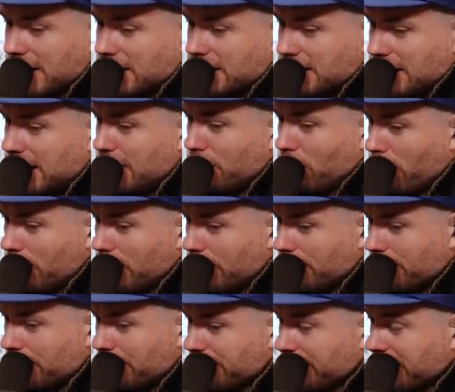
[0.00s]
And the Tay
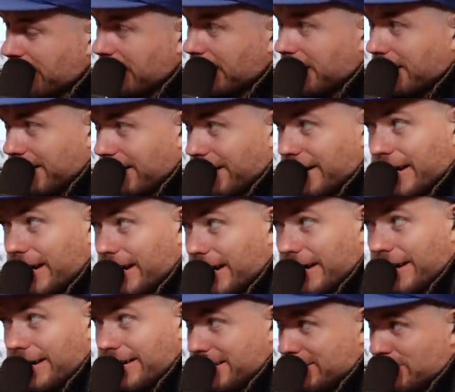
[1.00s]
woman.
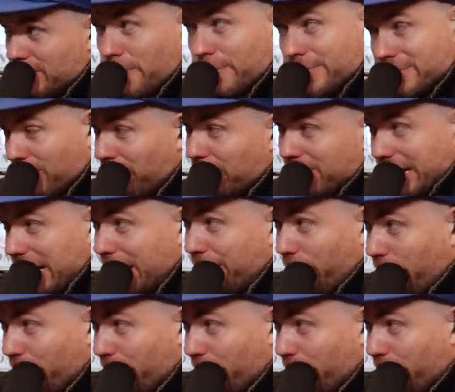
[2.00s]
And this one was no Tay